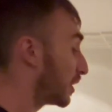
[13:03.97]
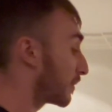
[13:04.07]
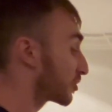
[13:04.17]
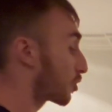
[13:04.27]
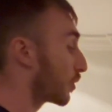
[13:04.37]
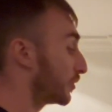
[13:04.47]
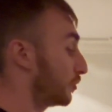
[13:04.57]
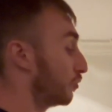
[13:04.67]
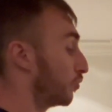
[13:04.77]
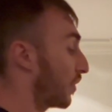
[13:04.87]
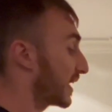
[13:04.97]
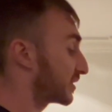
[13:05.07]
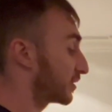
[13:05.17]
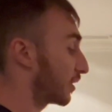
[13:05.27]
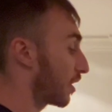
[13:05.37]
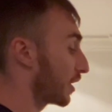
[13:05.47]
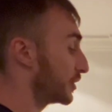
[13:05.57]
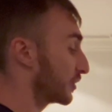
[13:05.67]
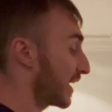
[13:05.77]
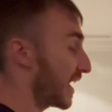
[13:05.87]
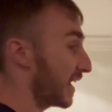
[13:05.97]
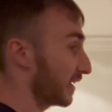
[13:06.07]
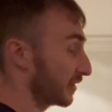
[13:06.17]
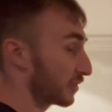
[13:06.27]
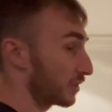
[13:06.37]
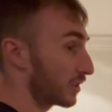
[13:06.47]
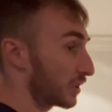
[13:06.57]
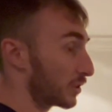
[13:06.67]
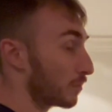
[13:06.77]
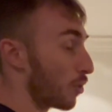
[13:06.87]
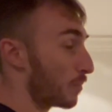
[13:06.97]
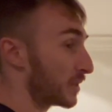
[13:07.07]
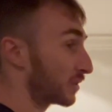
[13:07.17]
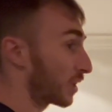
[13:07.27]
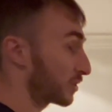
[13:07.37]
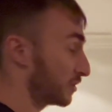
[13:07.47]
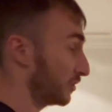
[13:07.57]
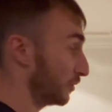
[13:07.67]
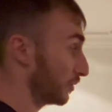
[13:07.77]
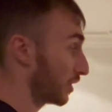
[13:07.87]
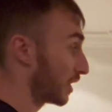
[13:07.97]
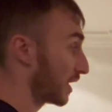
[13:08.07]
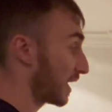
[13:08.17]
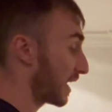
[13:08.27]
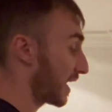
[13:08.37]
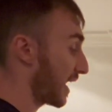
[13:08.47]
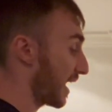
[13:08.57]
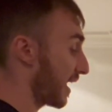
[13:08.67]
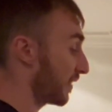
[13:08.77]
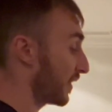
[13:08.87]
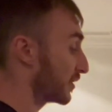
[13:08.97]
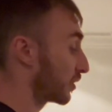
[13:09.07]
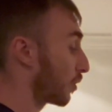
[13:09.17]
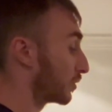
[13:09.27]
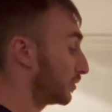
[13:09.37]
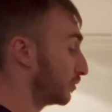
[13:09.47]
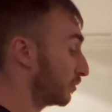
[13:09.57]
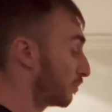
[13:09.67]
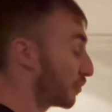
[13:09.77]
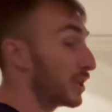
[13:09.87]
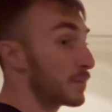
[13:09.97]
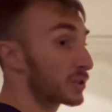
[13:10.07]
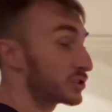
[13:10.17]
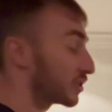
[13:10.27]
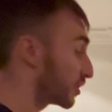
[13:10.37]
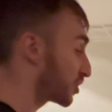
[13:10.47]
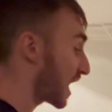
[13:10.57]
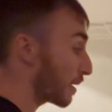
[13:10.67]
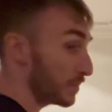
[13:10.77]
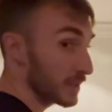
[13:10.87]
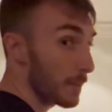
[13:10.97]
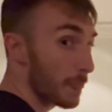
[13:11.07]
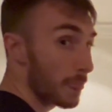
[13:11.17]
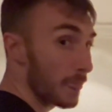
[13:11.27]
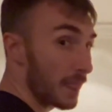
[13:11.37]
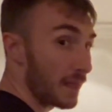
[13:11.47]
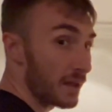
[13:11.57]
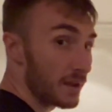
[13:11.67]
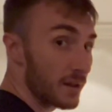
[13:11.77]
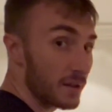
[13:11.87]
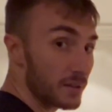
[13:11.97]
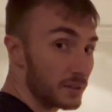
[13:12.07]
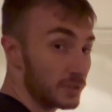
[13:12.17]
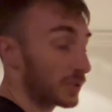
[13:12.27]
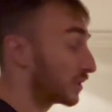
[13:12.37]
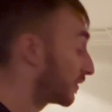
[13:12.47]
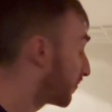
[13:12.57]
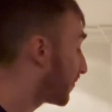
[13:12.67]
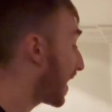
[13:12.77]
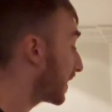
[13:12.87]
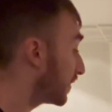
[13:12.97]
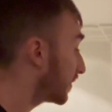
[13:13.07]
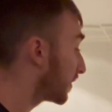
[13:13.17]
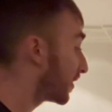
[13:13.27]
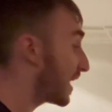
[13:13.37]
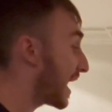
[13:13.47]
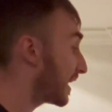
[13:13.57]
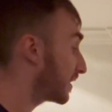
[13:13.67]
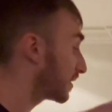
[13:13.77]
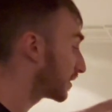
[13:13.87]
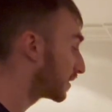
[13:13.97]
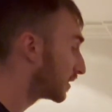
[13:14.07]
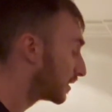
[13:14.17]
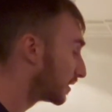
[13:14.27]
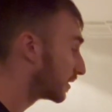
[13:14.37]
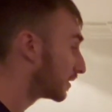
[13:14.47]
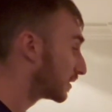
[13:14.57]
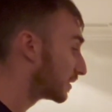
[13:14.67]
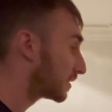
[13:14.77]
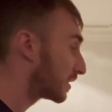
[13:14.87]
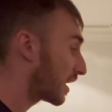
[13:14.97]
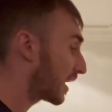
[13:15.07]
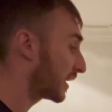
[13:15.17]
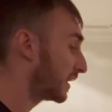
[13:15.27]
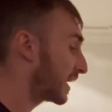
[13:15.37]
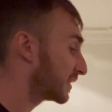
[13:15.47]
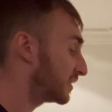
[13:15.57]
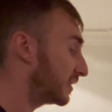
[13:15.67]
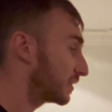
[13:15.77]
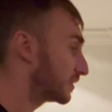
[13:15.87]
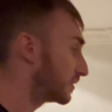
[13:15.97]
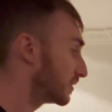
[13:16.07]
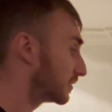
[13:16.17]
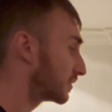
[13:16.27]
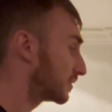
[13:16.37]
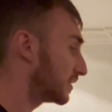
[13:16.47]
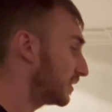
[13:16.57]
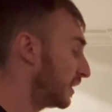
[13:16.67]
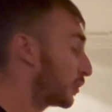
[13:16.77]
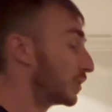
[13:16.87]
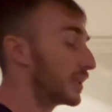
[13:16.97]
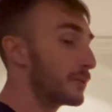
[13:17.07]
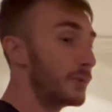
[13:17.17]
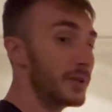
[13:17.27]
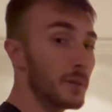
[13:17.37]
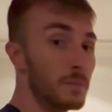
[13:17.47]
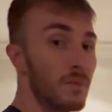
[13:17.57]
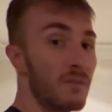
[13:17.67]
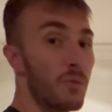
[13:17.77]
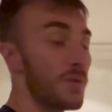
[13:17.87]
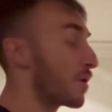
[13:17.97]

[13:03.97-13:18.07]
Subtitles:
much going to rest on your hand the moment it touches you, and then you're going to pretty much chop it. You're going to find that, I guess, equilibrium of when the